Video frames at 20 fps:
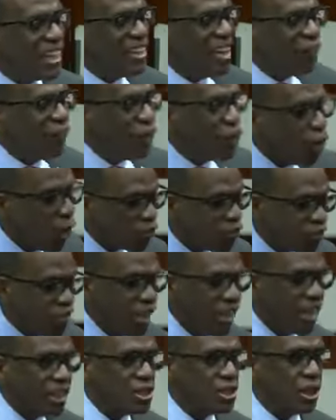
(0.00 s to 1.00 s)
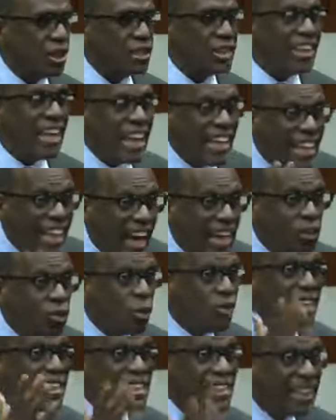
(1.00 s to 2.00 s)
have lost the elections. They can't
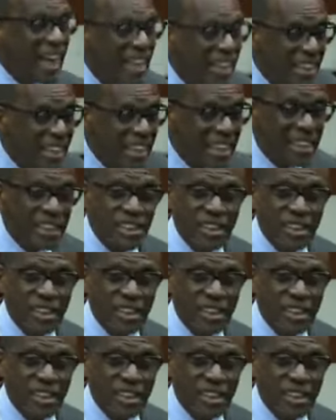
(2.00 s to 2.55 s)
understand it.